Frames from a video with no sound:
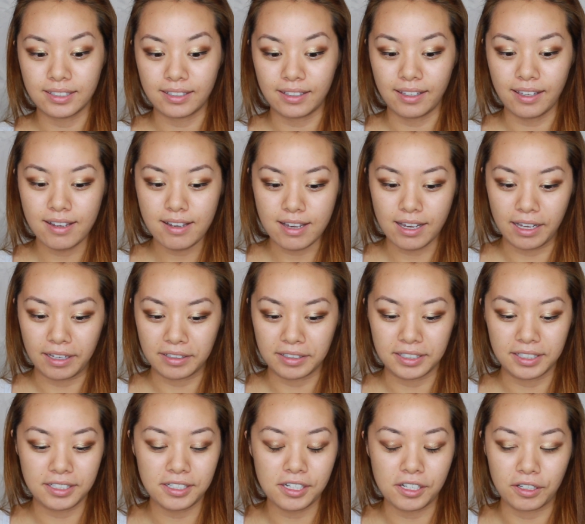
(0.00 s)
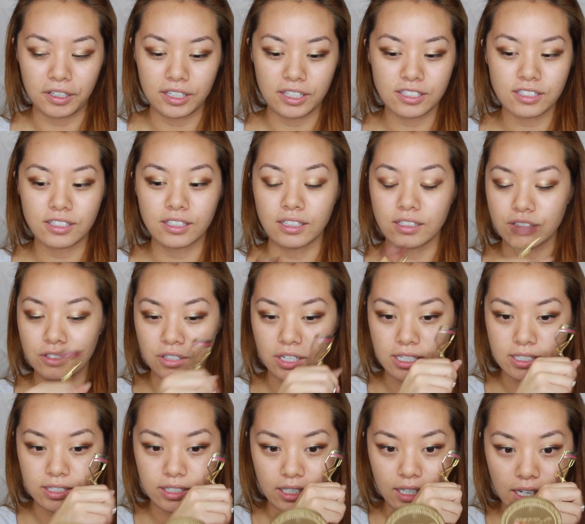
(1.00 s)
yeah, I don't know, I just think it's
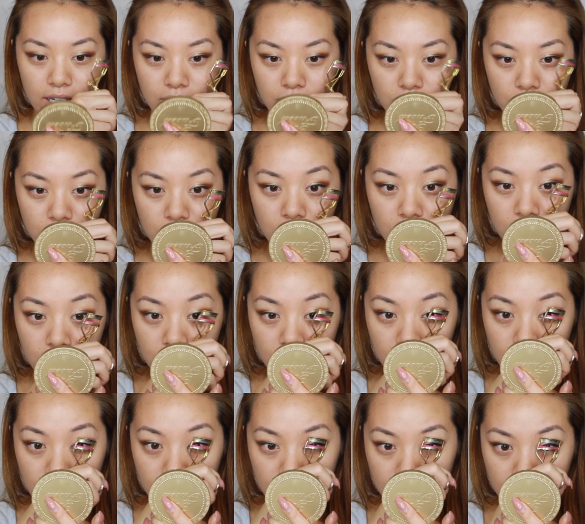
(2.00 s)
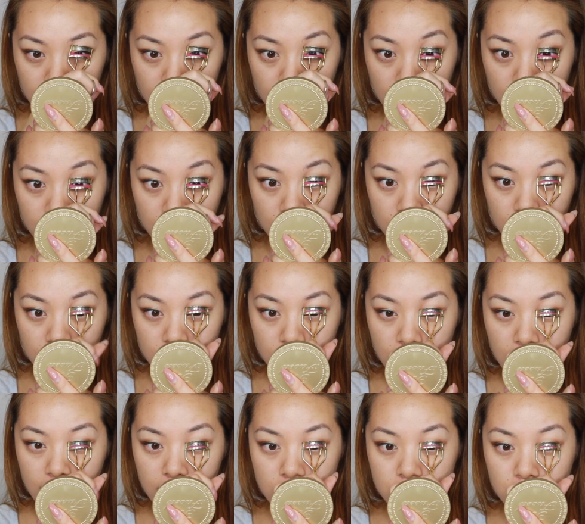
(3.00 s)
crazy how long ago
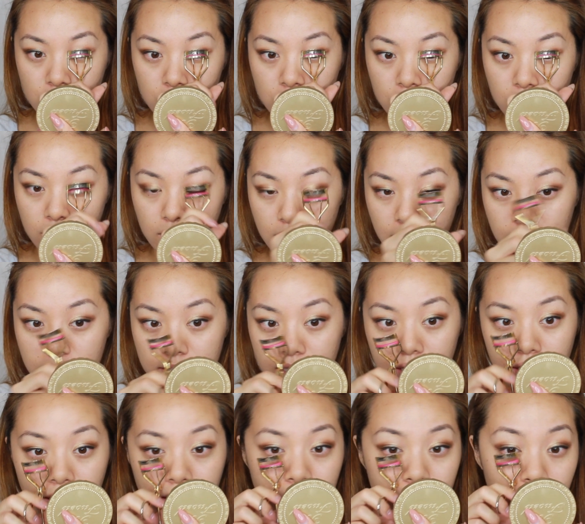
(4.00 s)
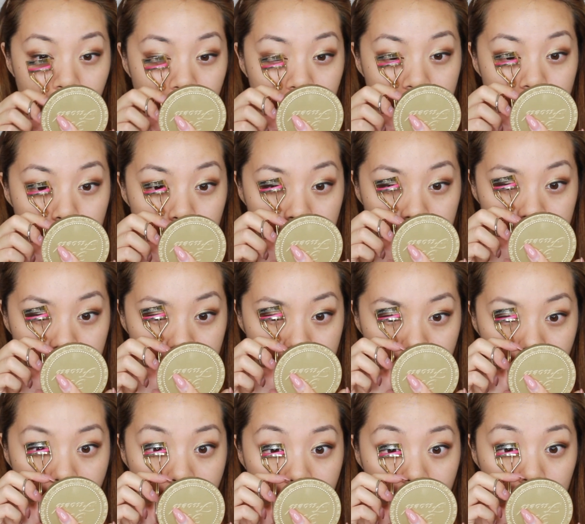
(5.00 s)
high school was and how long it's been
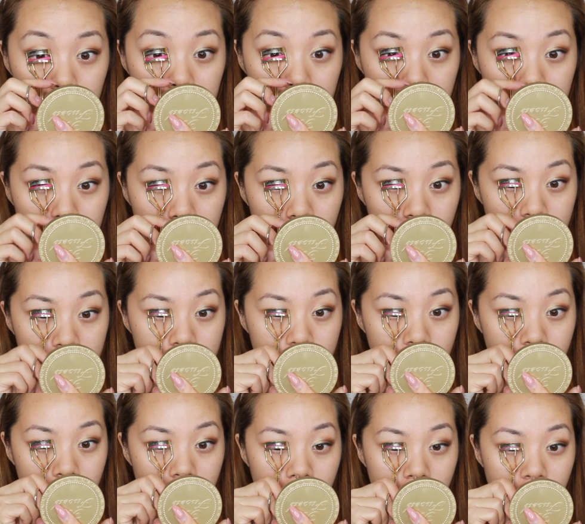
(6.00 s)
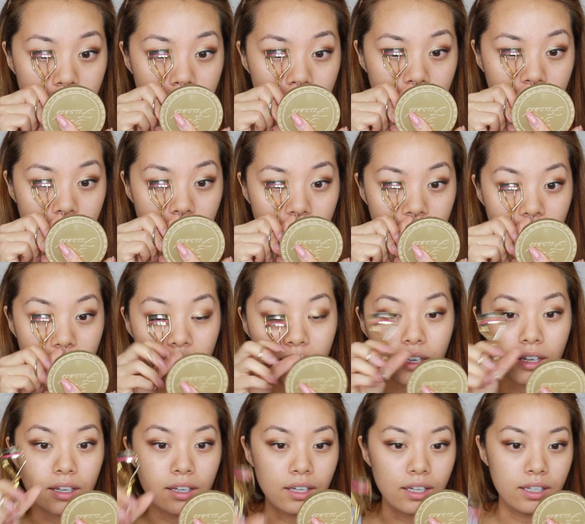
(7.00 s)
since I uploaded my first video,
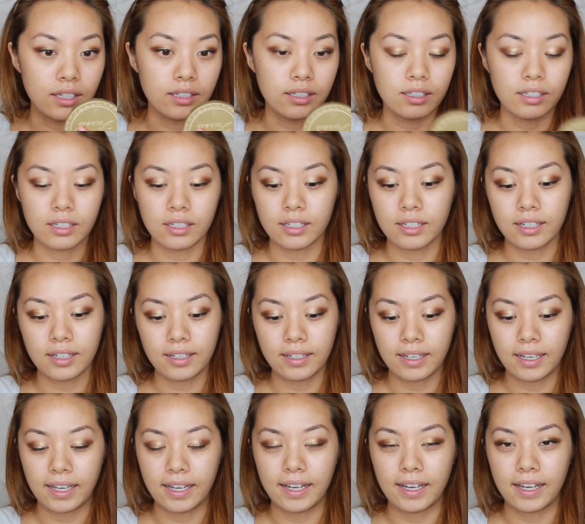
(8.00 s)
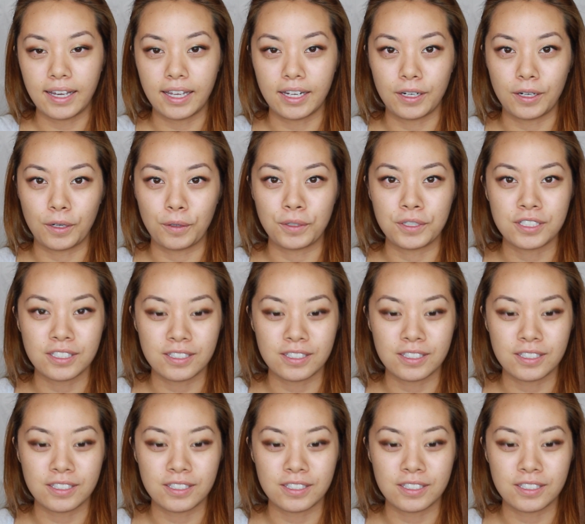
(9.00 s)
and I don't know, it